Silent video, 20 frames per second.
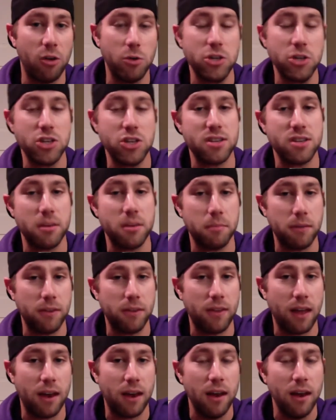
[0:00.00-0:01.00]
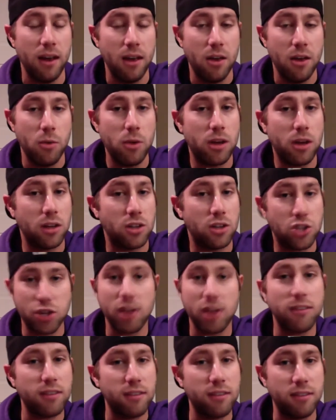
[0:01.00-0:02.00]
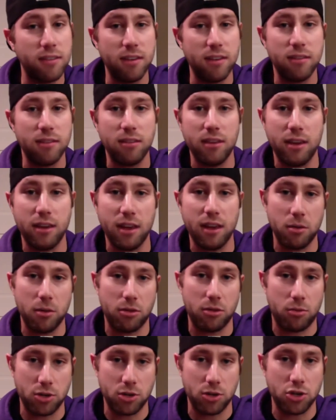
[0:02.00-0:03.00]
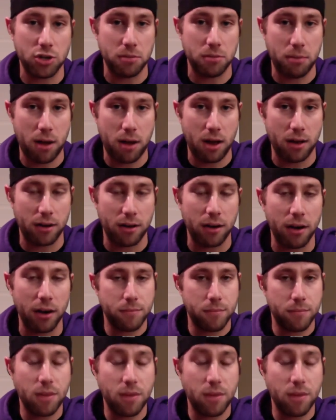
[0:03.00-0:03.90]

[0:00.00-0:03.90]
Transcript: which is something that we could just as easily get with Christian Ponder.